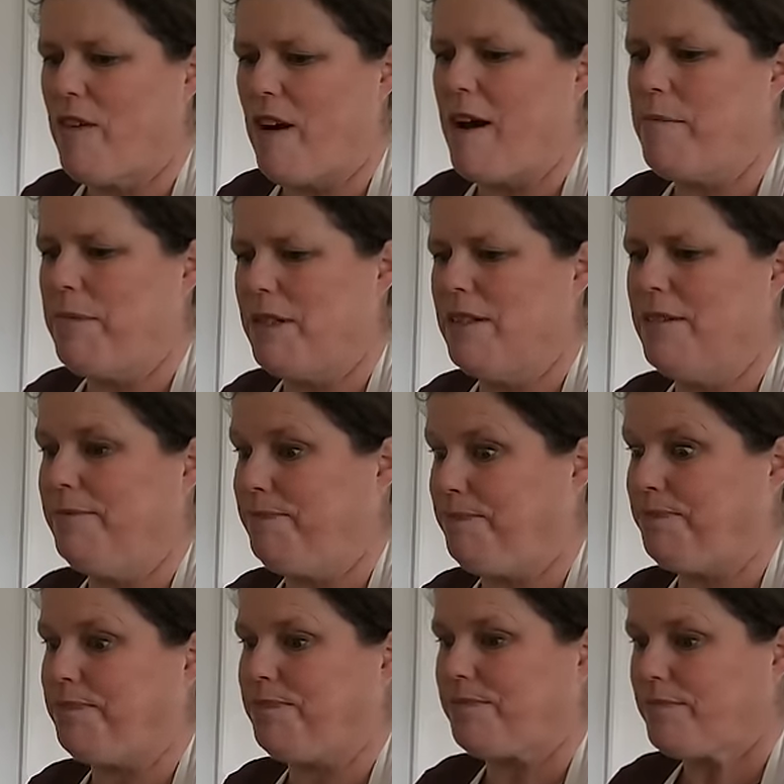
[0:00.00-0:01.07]
right, I'm gonna
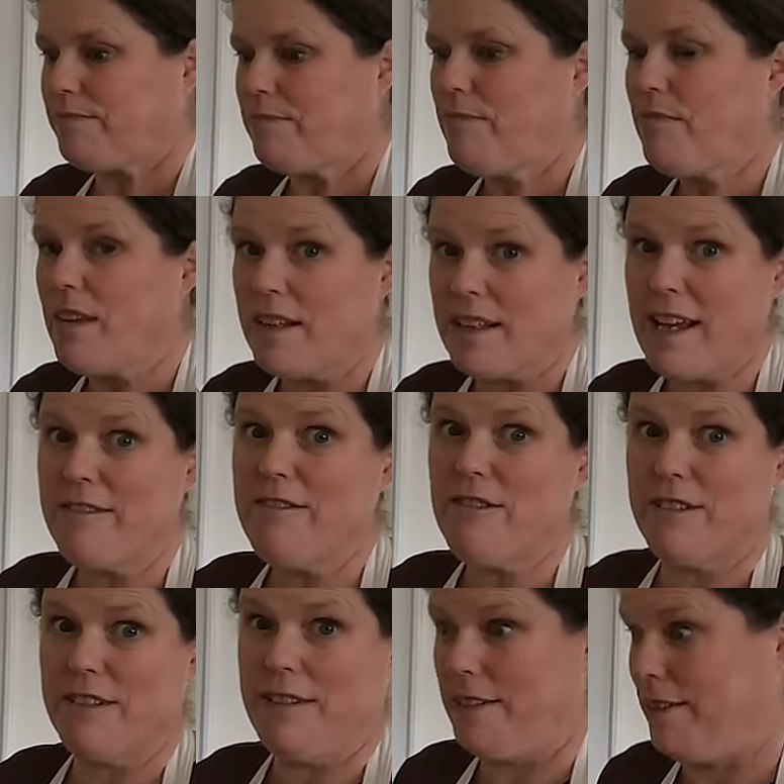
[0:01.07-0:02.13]
carry
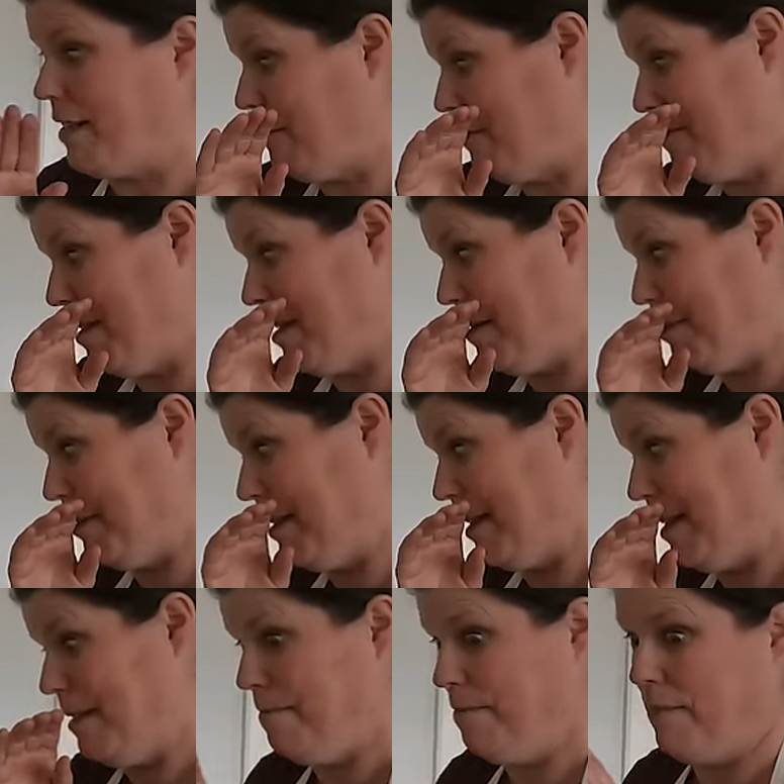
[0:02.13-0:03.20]
on eating that with my cup of
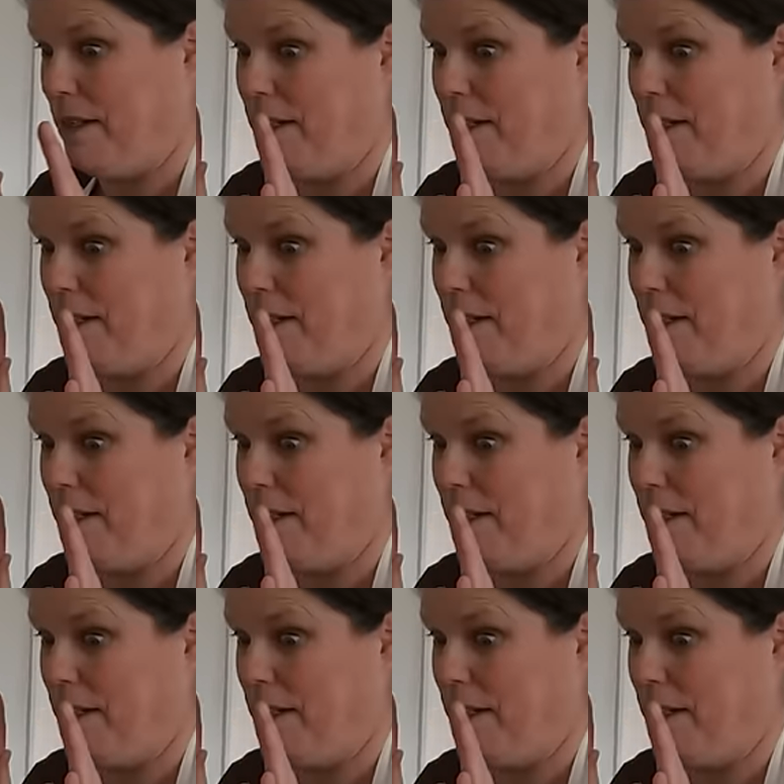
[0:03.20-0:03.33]
tea.